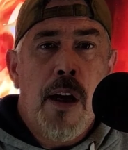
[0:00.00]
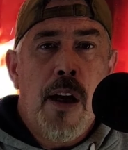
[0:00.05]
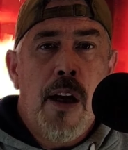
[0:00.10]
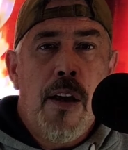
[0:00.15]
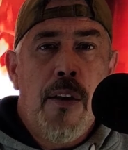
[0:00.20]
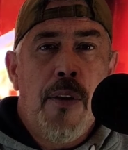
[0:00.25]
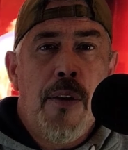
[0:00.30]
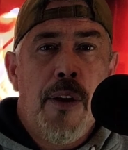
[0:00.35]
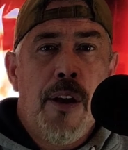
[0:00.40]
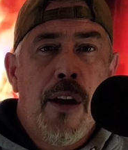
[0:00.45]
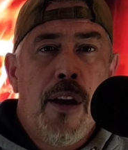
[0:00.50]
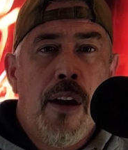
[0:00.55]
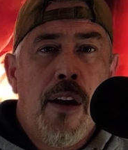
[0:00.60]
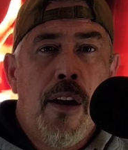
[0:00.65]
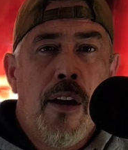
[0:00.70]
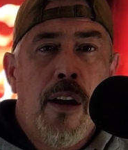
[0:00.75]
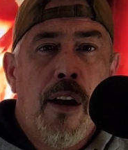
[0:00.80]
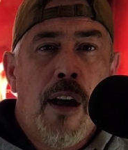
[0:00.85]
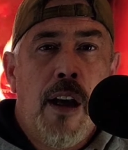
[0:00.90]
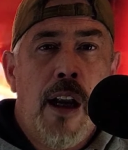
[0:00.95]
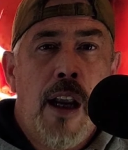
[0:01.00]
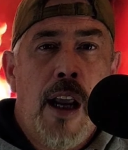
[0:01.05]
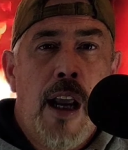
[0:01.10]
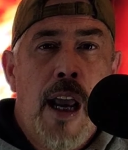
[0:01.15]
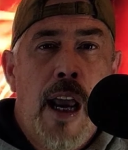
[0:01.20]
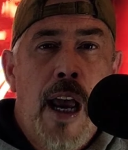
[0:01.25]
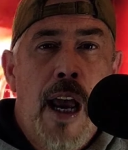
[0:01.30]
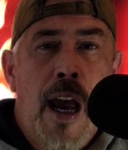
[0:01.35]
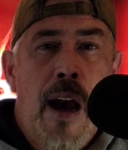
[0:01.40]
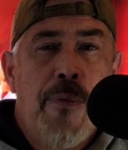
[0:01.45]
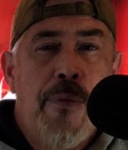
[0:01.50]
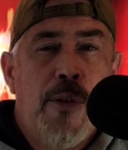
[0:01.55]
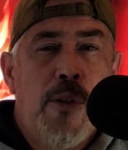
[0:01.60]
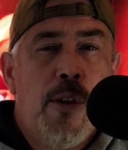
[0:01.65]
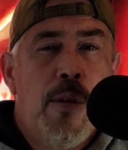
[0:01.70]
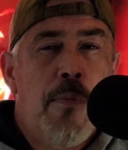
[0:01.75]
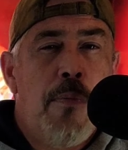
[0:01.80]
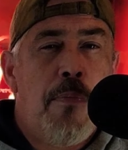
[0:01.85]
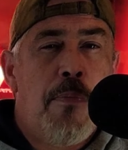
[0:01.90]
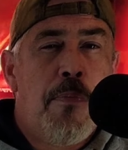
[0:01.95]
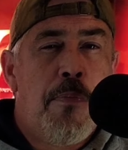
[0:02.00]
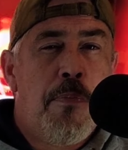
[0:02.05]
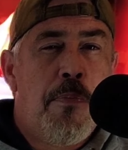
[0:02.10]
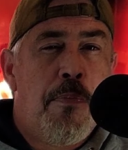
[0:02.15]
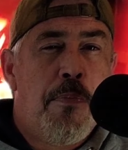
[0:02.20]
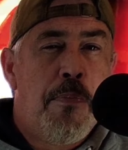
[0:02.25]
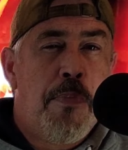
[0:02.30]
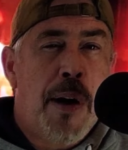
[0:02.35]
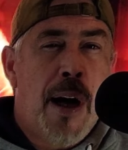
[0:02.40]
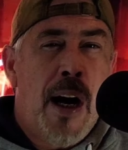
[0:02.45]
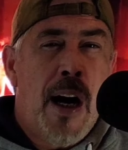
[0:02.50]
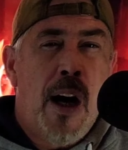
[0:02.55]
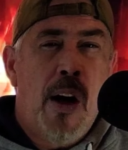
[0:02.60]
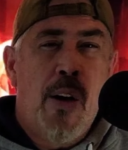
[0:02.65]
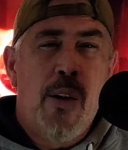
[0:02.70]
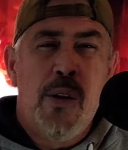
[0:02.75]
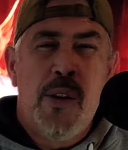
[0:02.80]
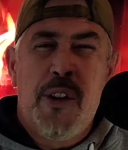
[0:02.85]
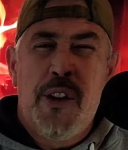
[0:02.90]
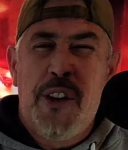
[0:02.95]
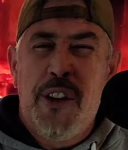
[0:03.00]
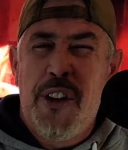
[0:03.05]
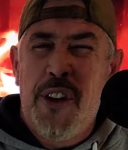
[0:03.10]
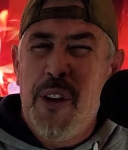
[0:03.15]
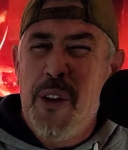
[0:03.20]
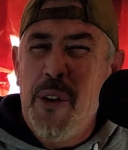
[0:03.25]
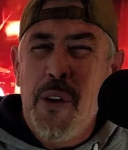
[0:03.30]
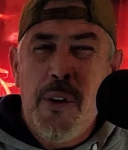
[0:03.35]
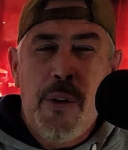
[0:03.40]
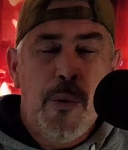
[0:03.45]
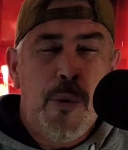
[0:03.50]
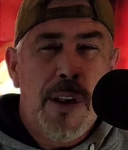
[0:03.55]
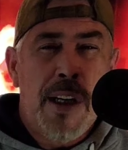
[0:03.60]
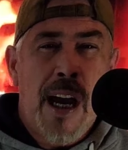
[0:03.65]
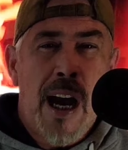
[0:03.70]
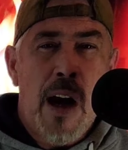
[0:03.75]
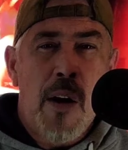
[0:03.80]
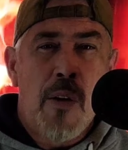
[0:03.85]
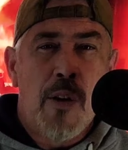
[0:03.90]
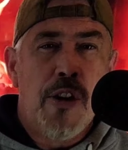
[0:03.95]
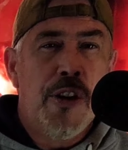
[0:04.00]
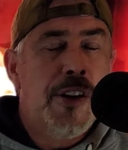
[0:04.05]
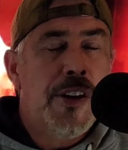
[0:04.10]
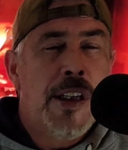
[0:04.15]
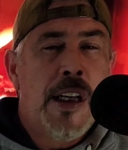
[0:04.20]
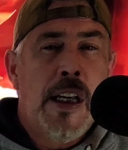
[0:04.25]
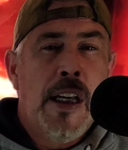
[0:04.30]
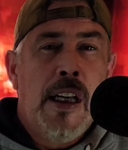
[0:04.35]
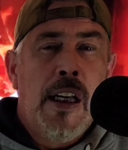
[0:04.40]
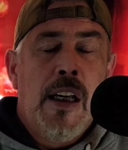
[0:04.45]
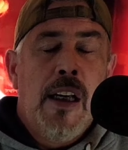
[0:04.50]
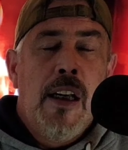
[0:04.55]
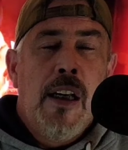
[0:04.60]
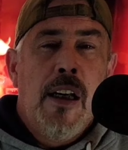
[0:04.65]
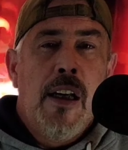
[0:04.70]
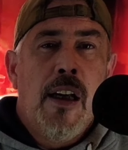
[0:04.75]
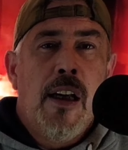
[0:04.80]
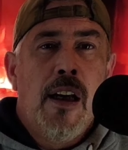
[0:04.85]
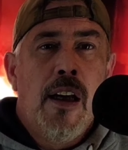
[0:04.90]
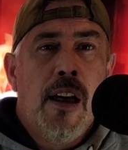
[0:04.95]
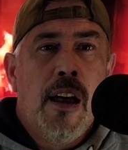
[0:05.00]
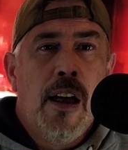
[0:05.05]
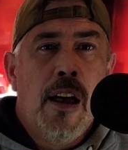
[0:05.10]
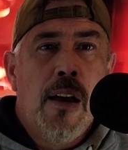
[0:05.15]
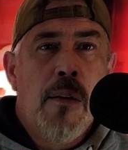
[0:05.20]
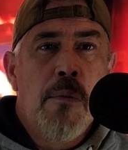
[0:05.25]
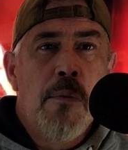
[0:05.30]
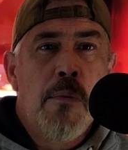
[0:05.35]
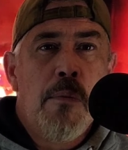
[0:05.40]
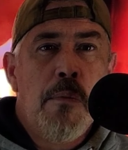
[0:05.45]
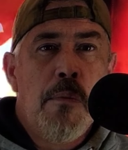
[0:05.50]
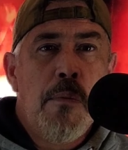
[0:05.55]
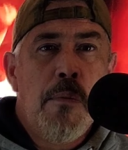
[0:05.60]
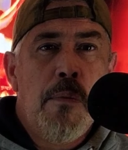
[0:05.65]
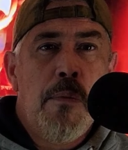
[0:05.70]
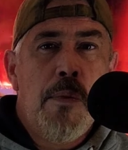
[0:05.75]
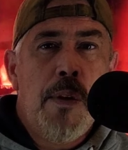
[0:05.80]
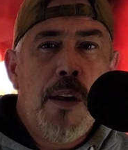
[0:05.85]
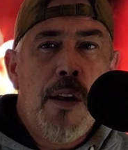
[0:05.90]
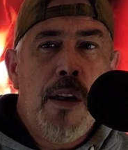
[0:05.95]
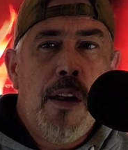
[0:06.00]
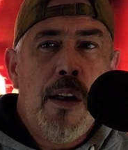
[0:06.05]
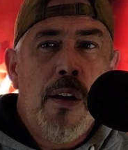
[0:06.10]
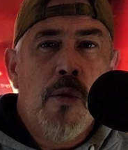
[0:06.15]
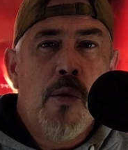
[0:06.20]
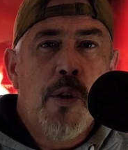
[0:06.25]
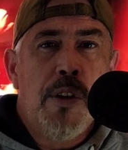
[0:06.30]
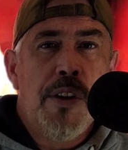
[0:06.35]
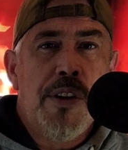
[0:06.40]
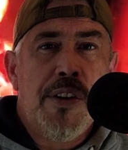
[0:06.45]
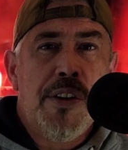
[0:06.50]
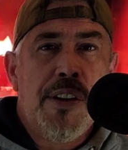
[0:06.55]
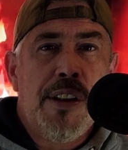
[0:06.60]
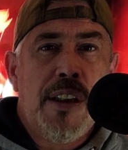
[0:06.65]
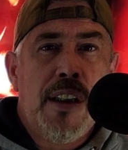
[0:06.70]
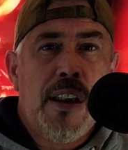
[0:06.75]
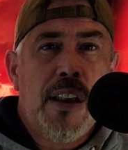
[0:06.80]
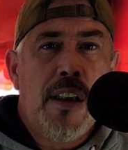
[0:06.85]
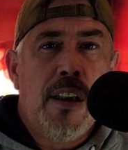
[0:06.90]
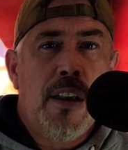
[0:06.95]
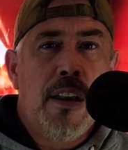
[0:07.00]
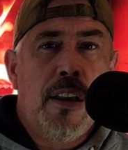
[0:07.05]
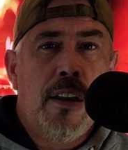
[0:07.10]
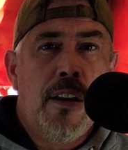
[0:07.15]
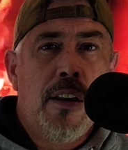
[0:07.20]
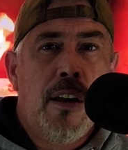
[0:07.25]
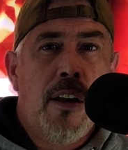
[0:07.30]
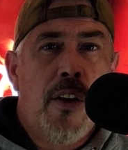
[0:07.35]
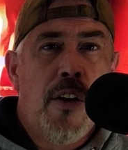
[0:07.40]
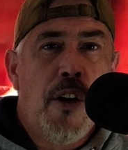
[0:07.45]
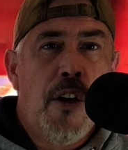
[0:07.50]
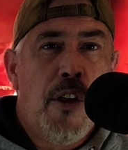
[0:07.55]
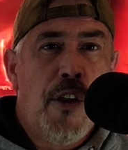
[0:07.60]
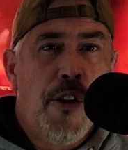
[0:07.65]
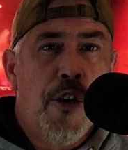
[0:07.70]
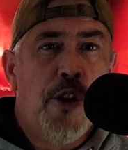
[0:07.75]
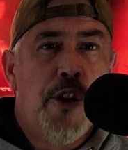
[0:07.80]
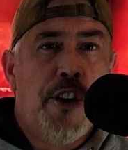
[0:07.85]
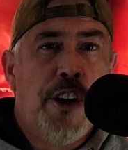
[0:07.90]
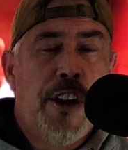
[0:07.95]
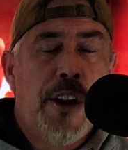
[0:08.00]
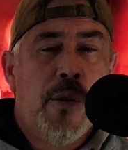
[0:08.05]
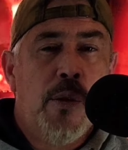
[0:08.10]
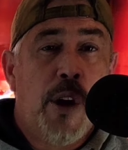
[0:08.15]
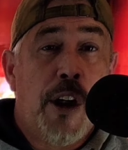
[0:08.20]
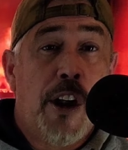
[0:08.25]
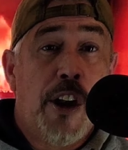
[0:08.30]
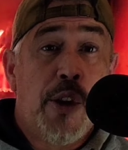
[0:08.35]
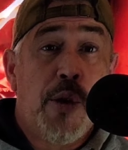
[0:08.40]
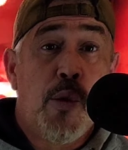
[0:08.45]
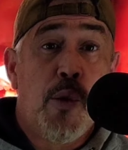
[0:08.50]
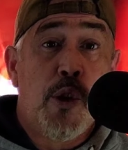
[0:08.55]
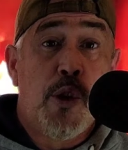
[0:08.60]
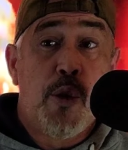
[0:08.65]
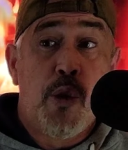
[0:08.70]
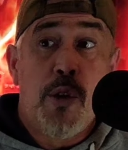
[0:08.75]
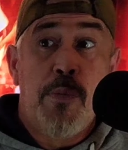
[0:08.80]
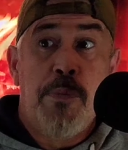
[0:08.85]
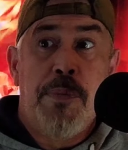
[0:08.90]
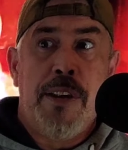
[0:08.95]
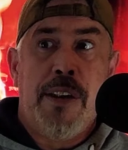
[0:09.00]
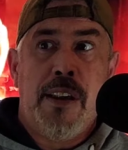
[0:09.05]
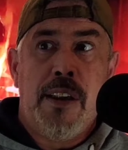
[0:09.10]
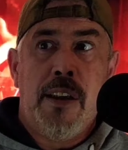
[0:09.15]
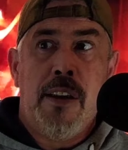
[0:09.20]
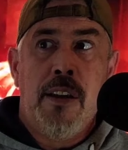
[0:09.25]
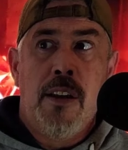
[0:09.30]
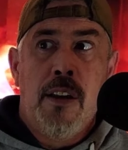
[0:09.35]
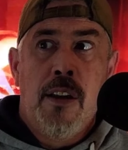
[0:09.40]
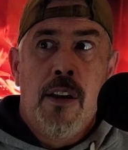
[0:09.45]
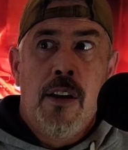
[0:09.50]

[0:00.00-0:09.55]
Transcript: and then after about 2 3 hours, um, it was in the 13 range, which would be